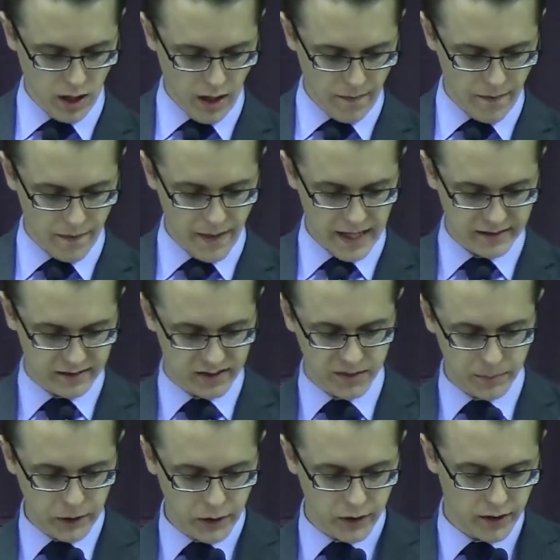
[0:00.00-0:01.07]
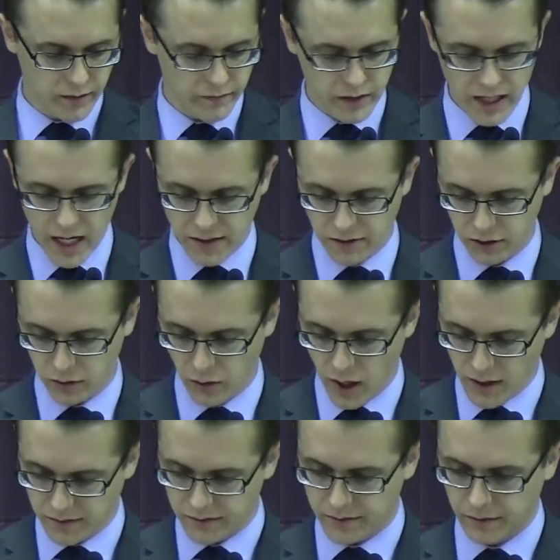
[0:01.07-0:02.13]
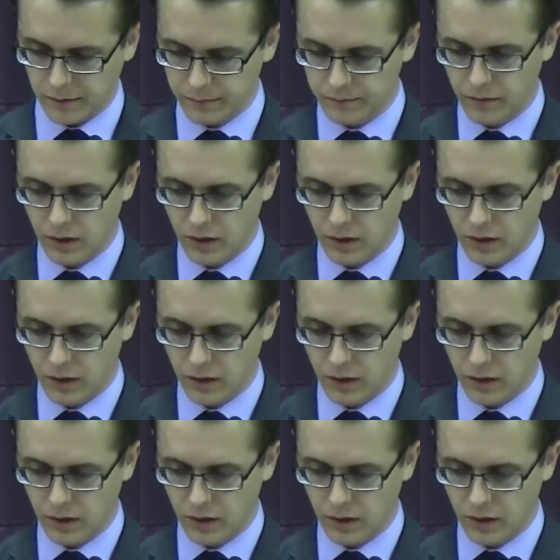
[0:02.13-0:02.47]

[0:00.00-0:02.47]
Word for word: And that's the spirit of the Antichrist.